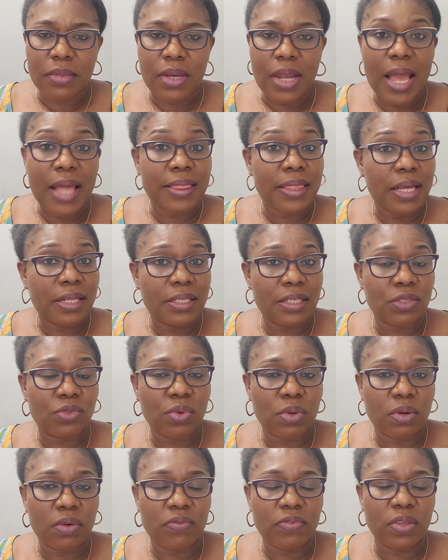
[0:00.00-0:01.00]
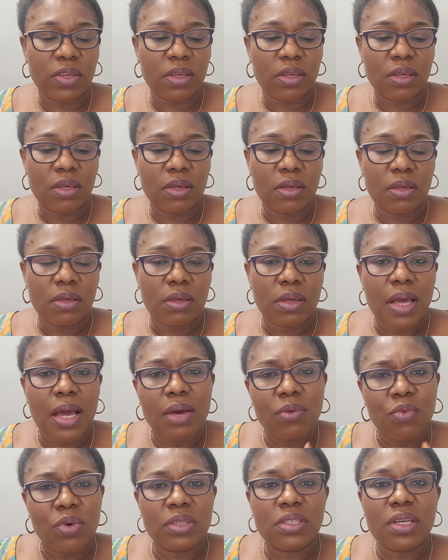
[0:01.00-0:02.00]
and that is one of the, I
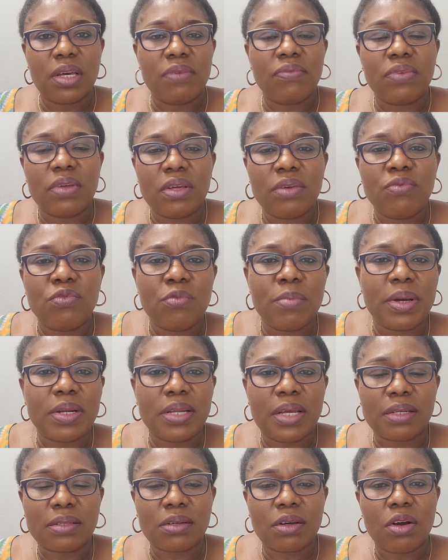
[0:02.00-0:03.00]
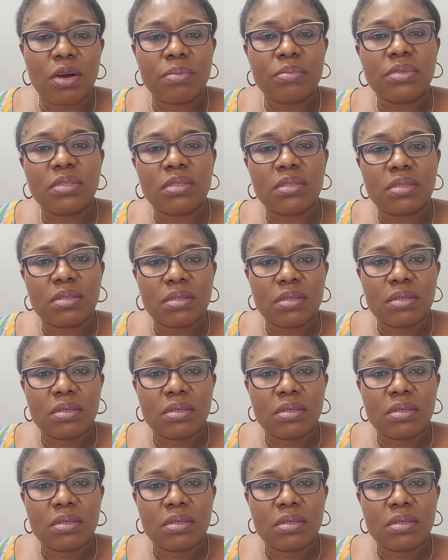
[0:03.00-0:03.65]
want every woman that comes